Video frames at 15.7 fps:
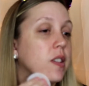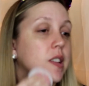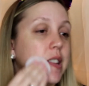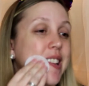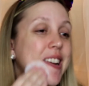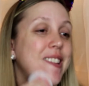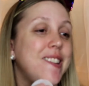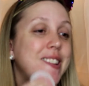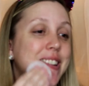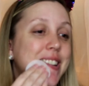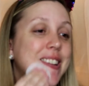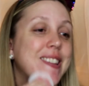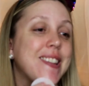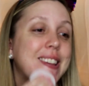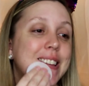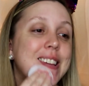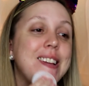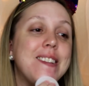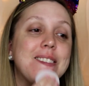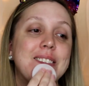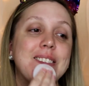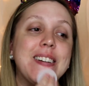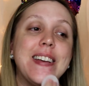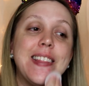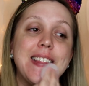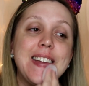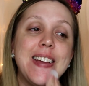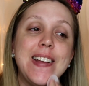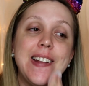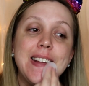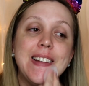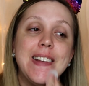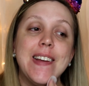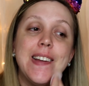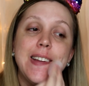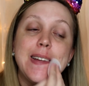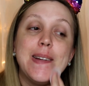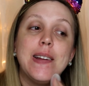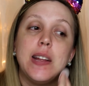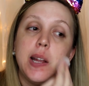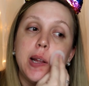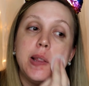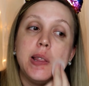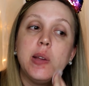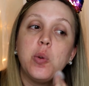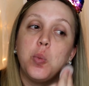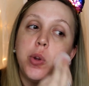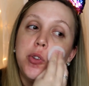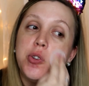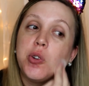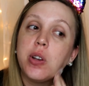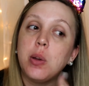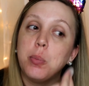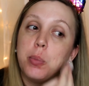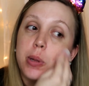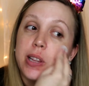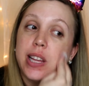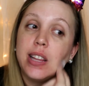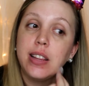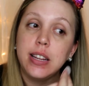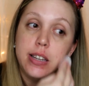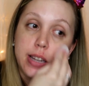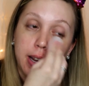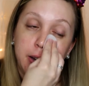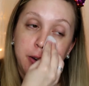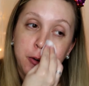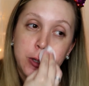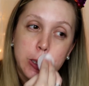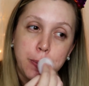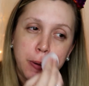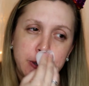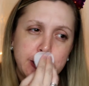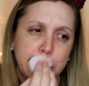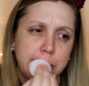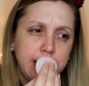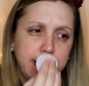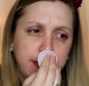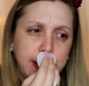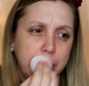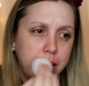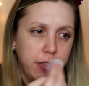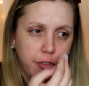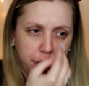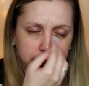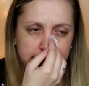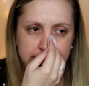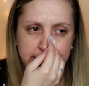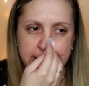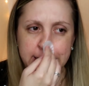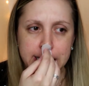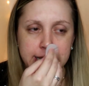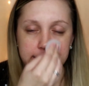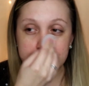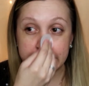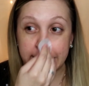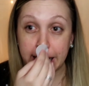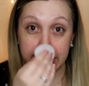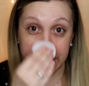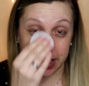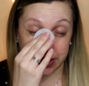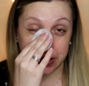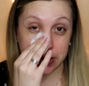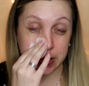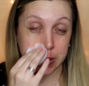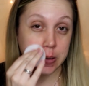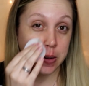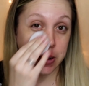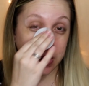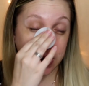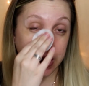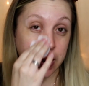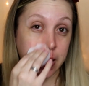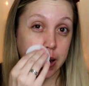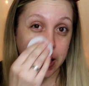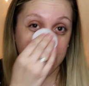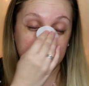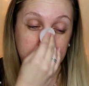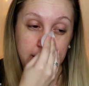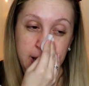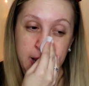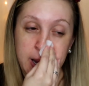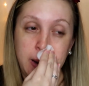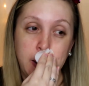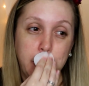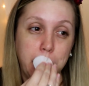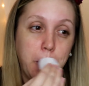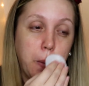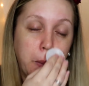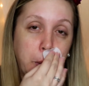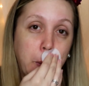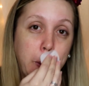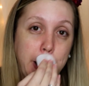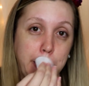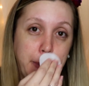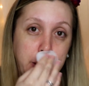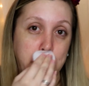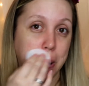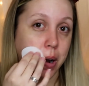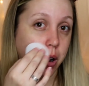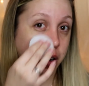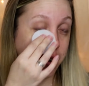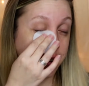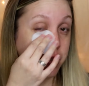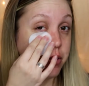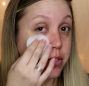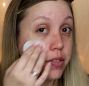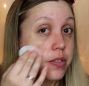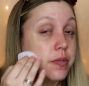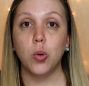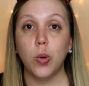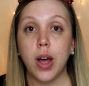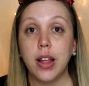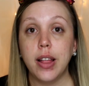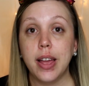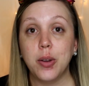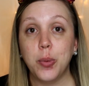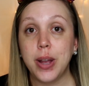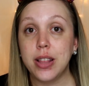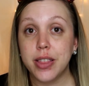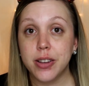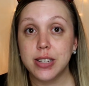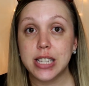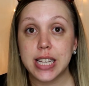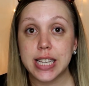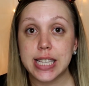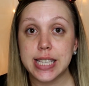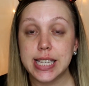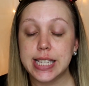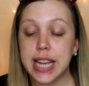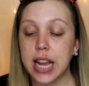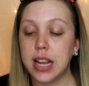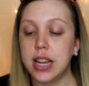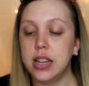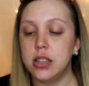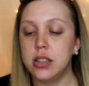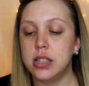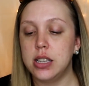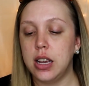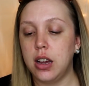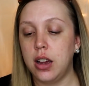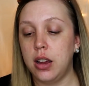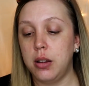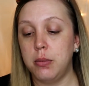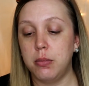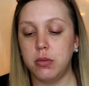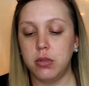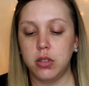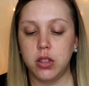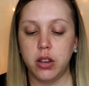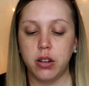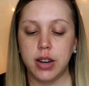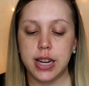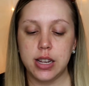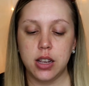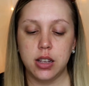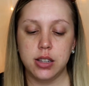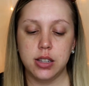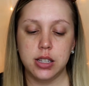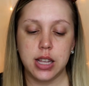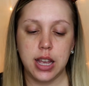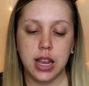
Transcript: cleanse your skin with it. And then once you're completely done, you're supposed to leave it on for sixty seconds and then wipe it off. While I wait those sixty seconds, um, there is